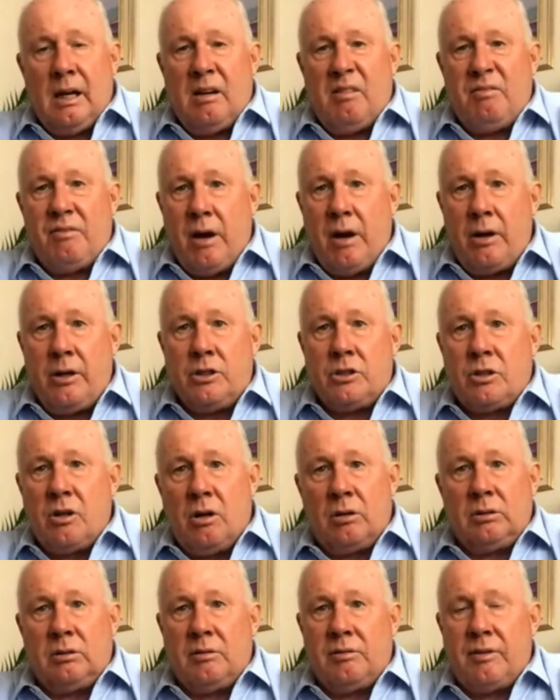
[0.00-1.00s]
and a very
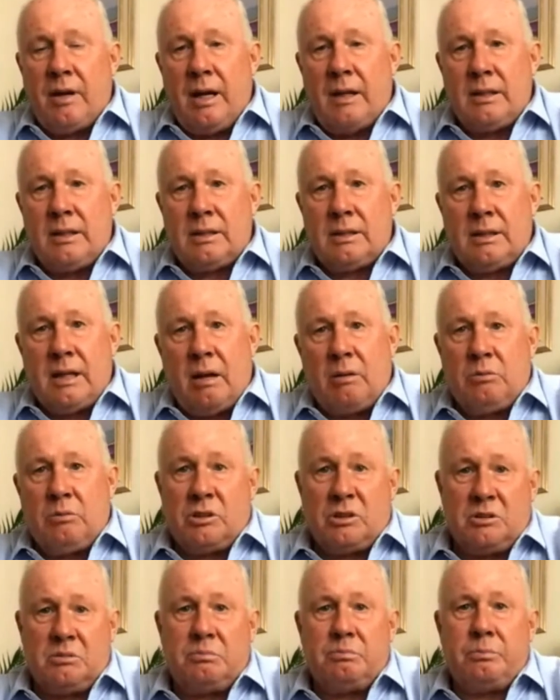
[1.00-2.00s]
strong defense that
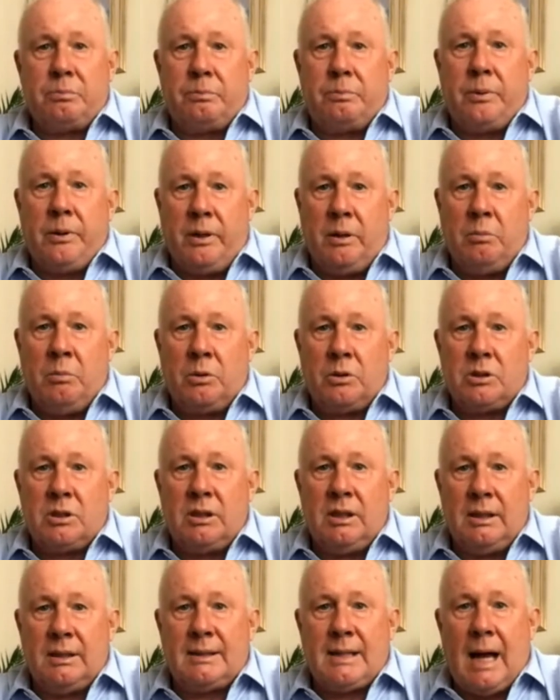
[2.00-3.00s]
was pretty
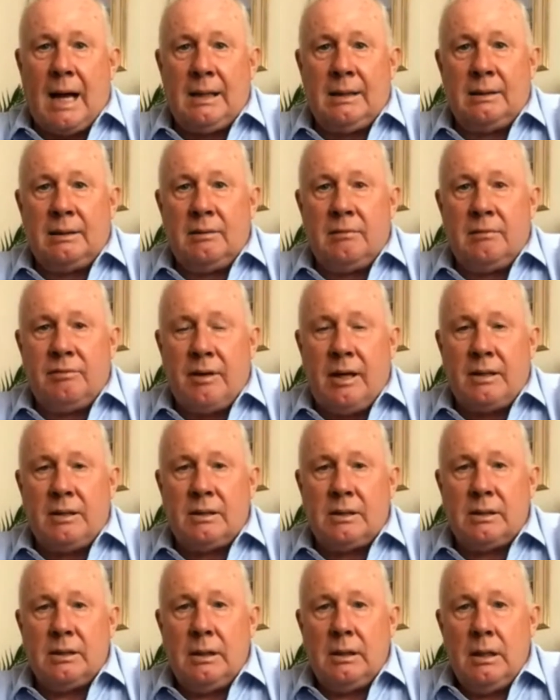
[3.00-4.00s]
much the Italian
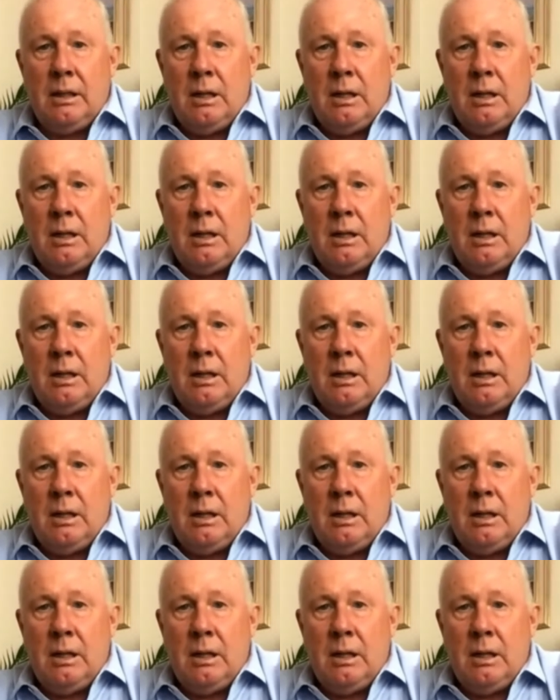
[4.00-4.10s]
defense: